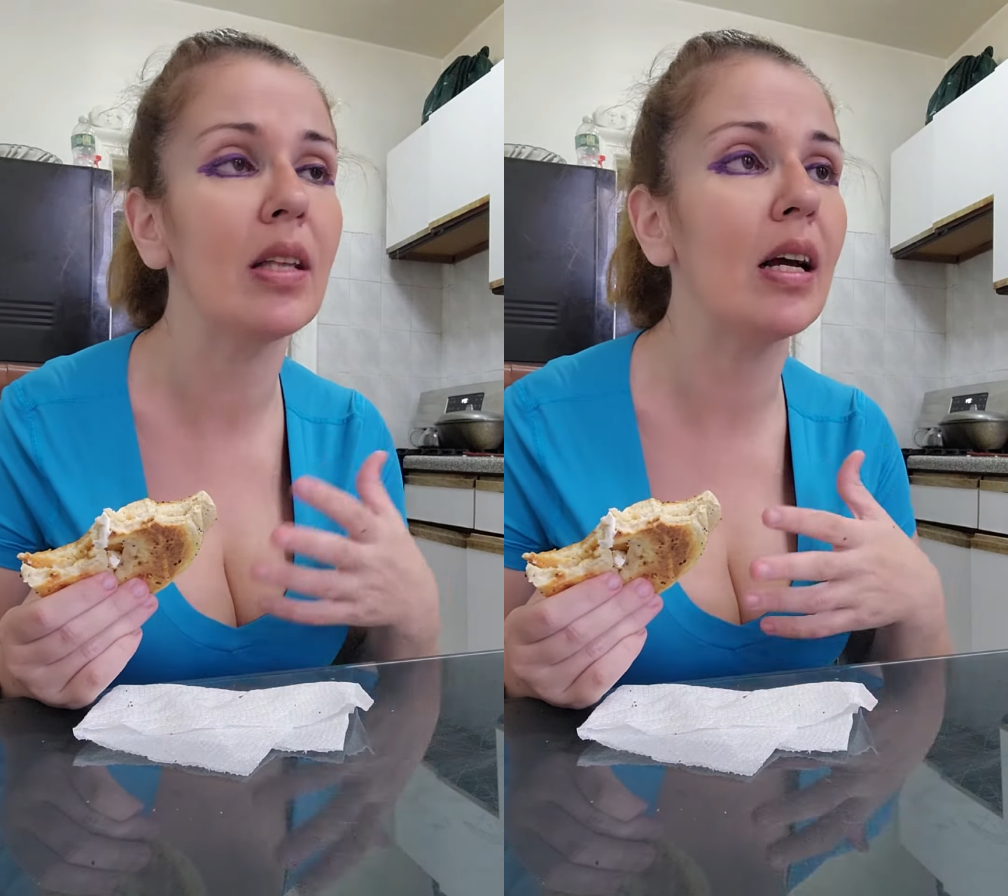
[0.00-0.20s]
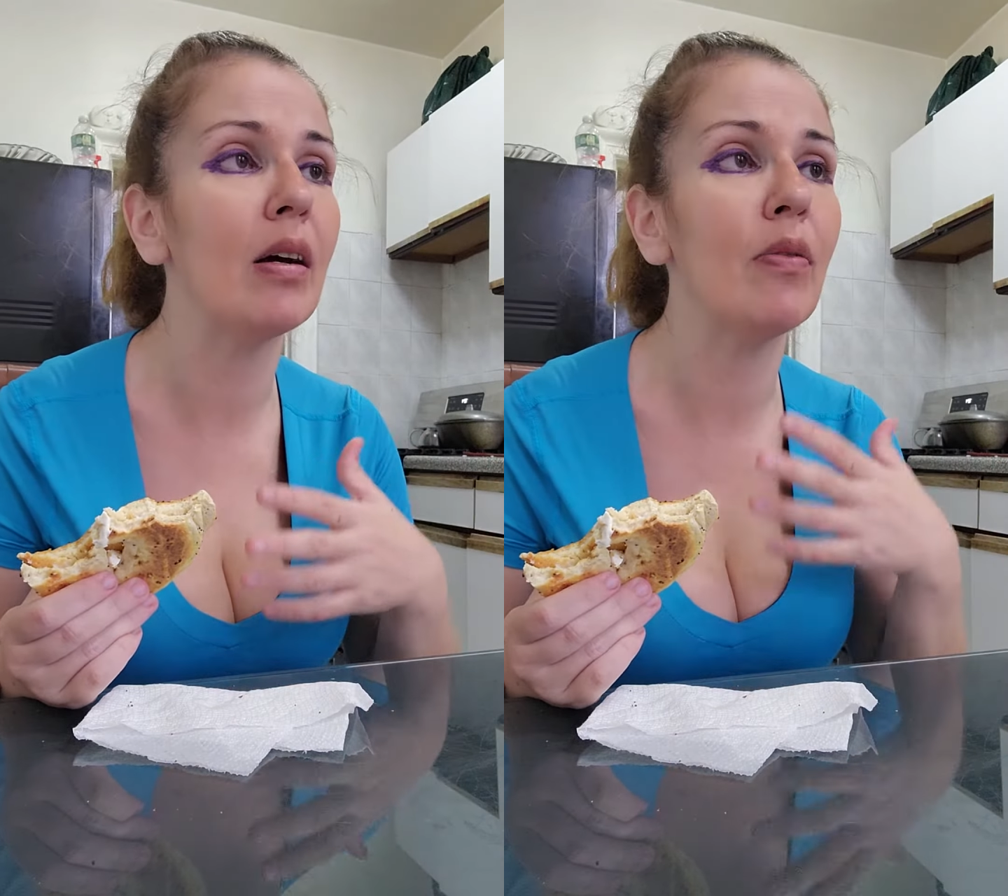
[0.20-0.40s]

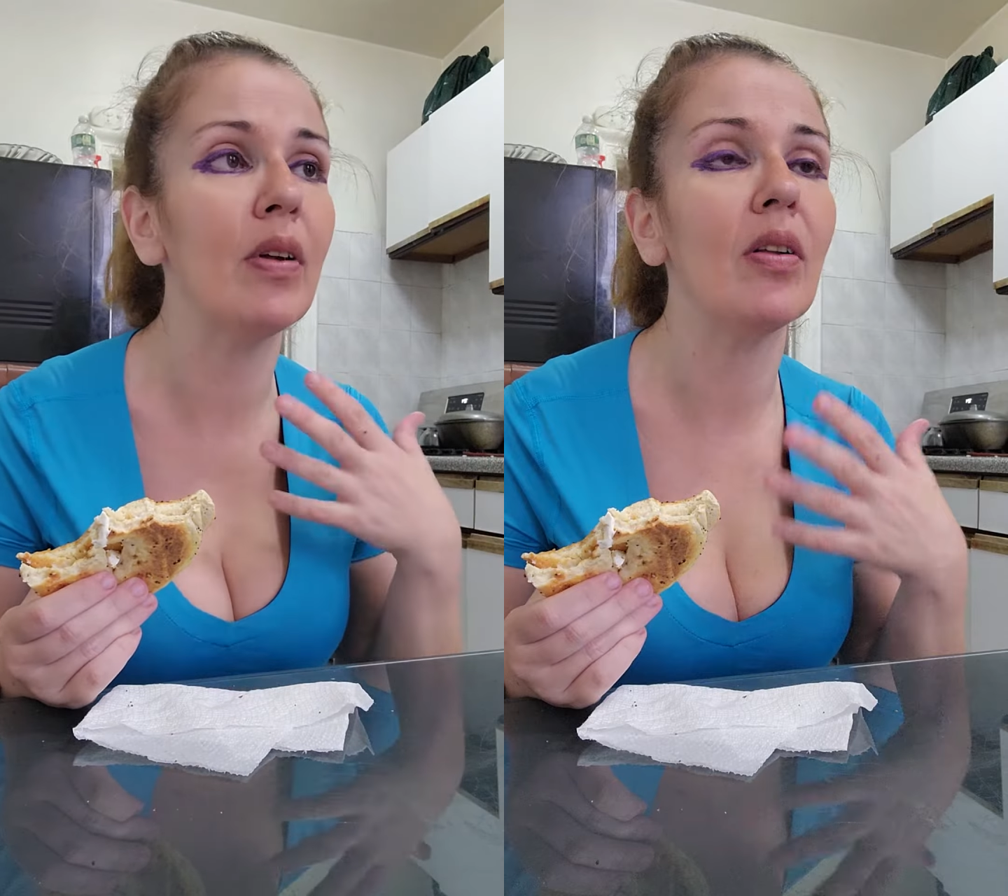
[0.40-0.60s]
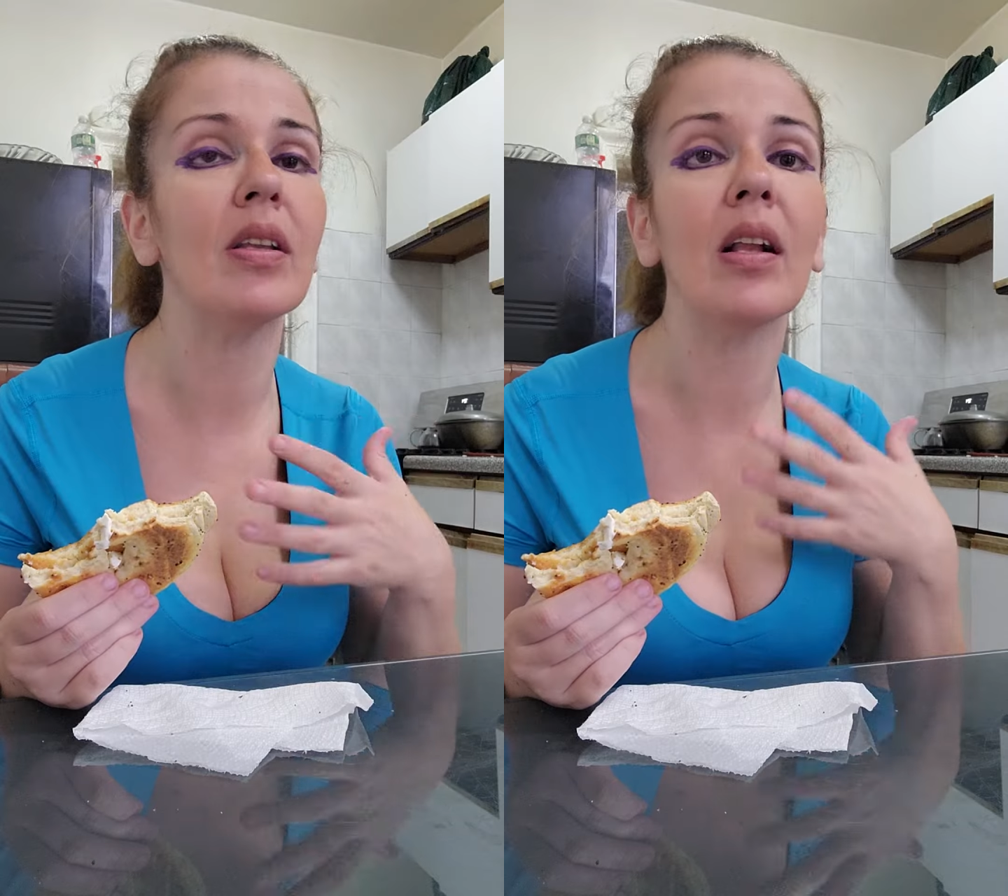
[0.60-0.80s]
they could
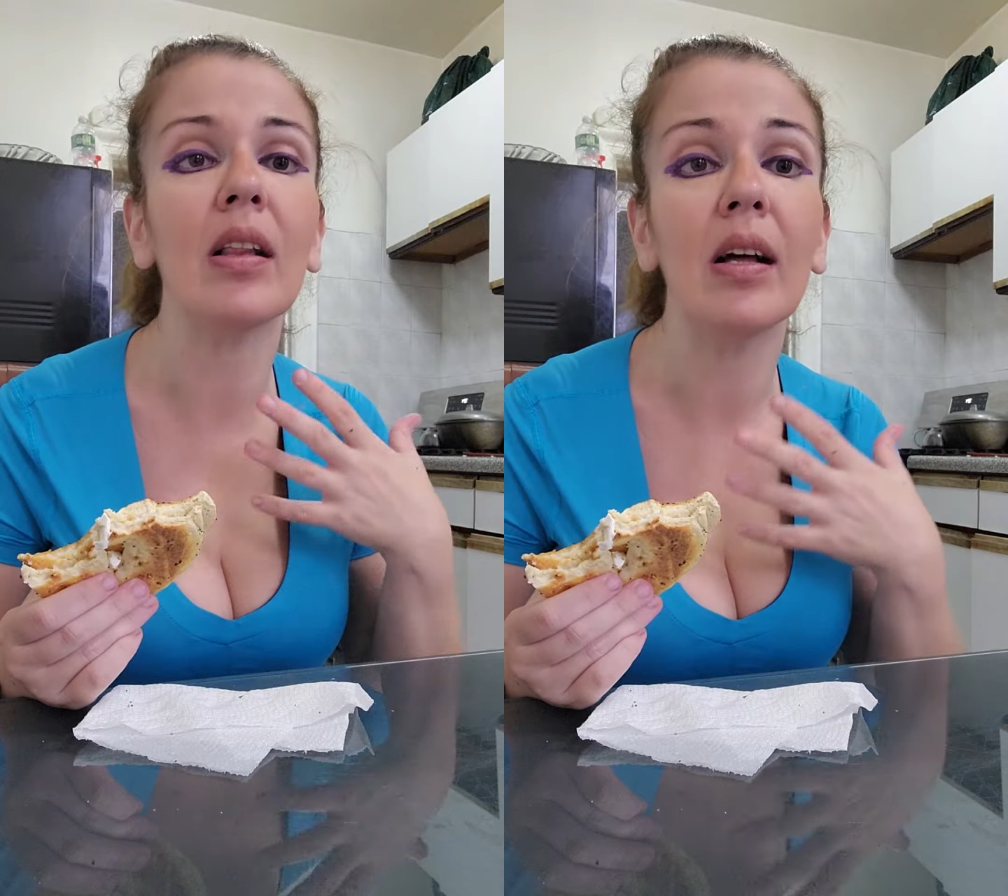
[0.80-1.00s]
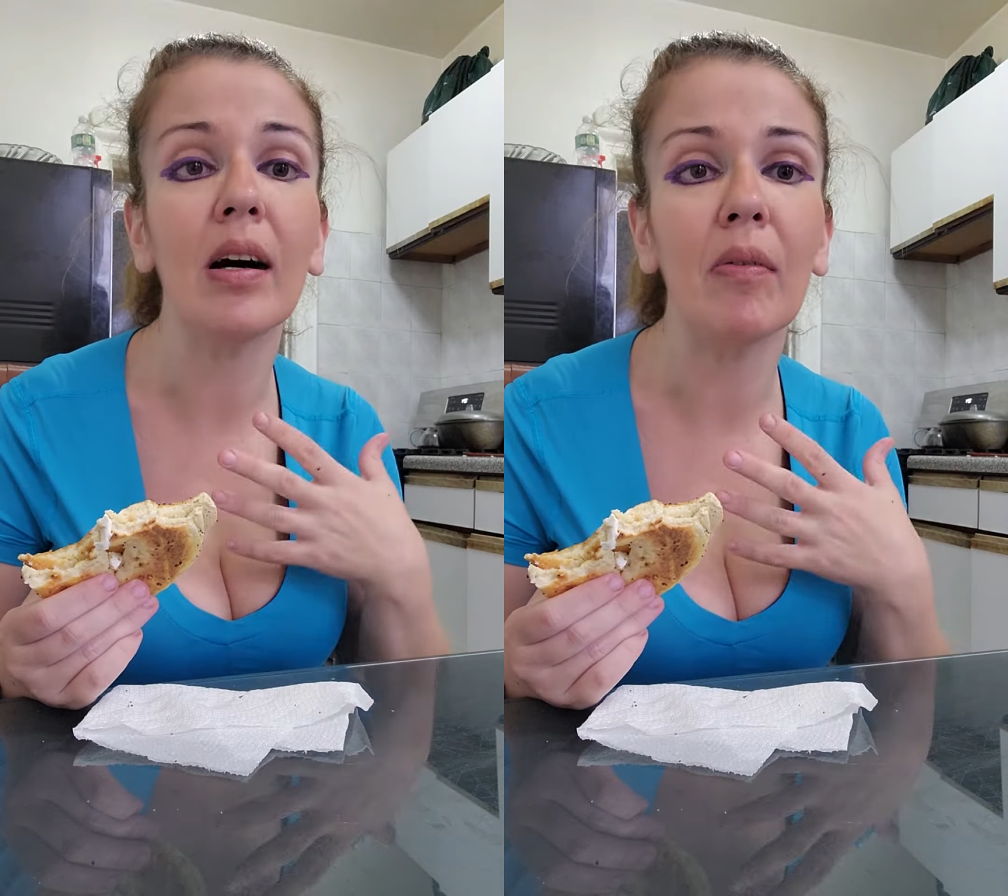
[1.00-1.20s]
feel the
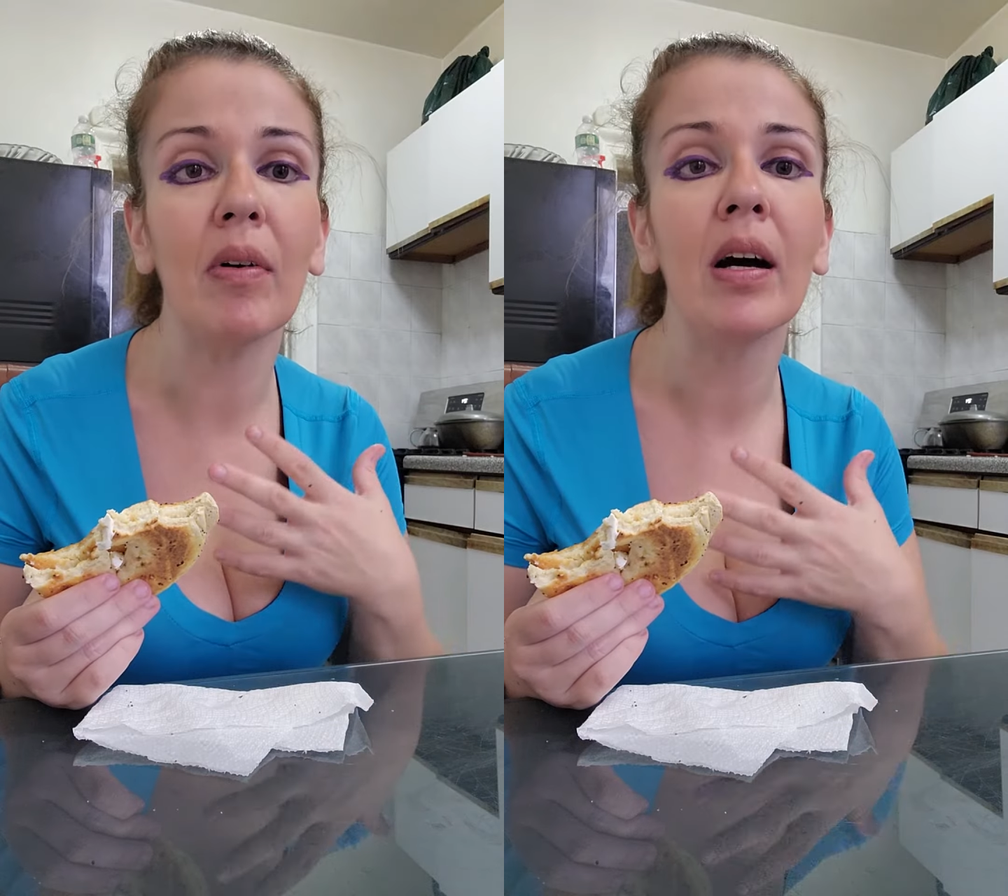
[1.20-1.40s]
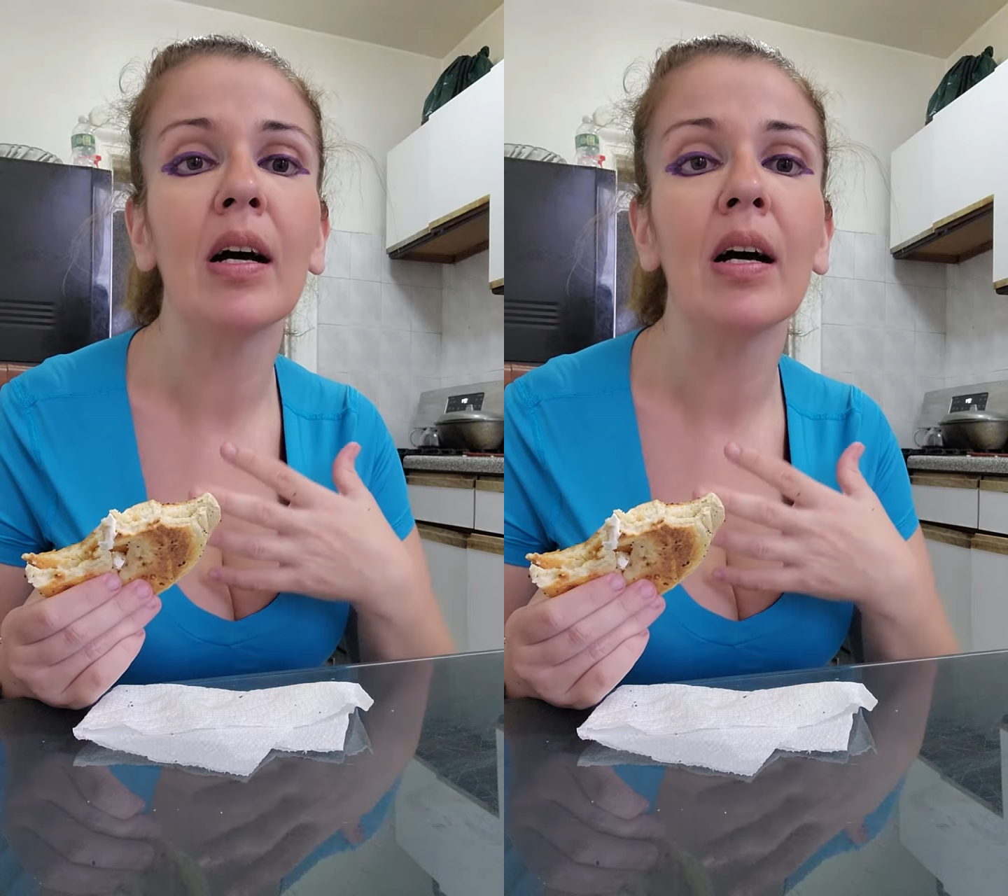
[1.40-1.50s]
love